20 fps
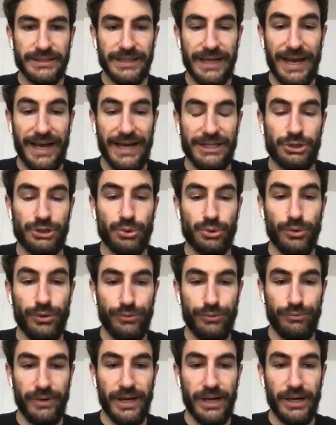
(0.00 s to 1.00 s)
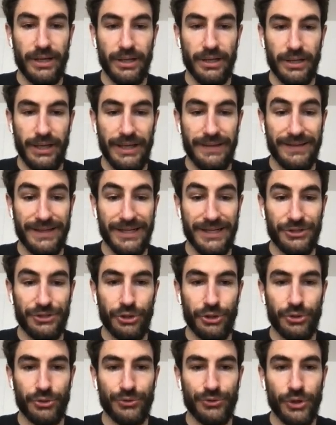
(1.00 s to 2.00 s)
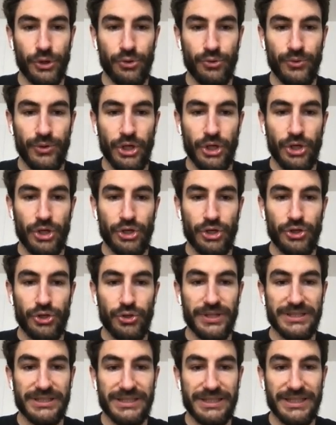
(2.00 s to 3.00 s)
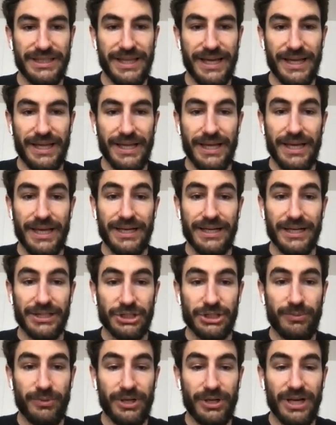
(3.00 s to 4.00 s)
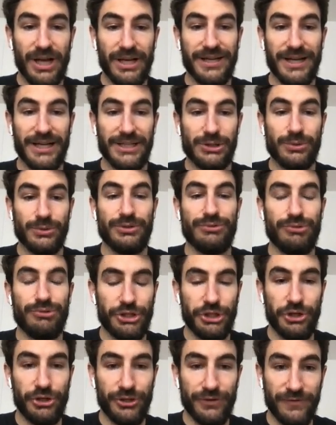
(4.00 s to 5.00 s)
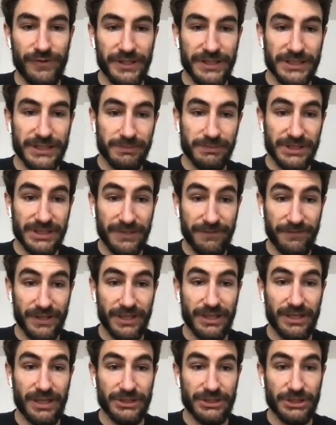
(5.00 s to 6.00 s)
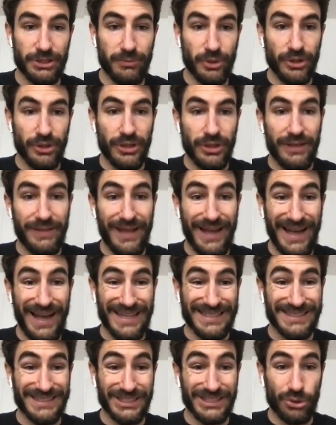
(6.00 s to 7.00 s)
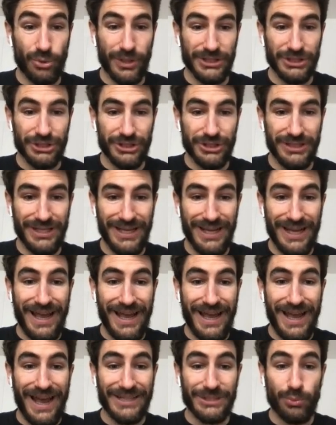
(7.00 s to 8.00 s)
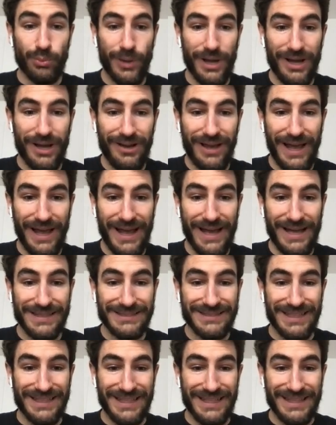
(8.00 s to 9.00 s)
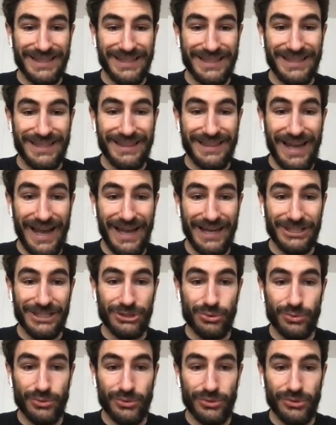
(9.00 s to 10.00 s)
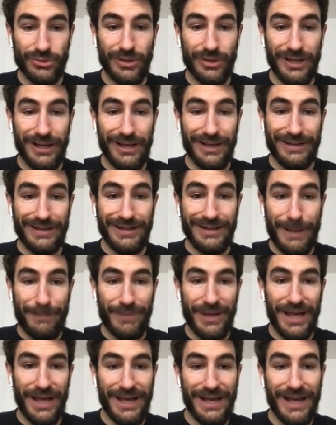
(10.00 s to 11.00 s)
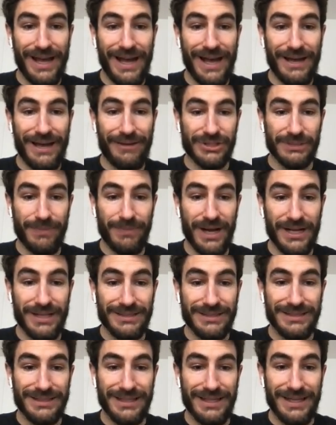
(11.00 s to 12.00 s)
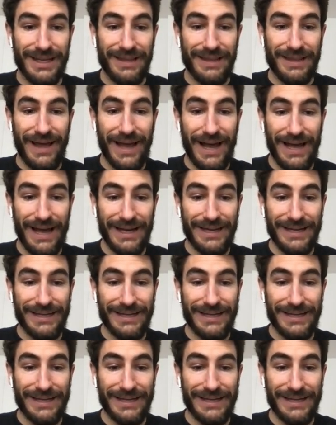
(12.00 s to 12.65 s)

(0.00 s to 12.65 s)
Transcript: actual thread and the internal note, you can see that customer context was returned for the specific customer that asked this question, as well as the actual kapa.ai response that I can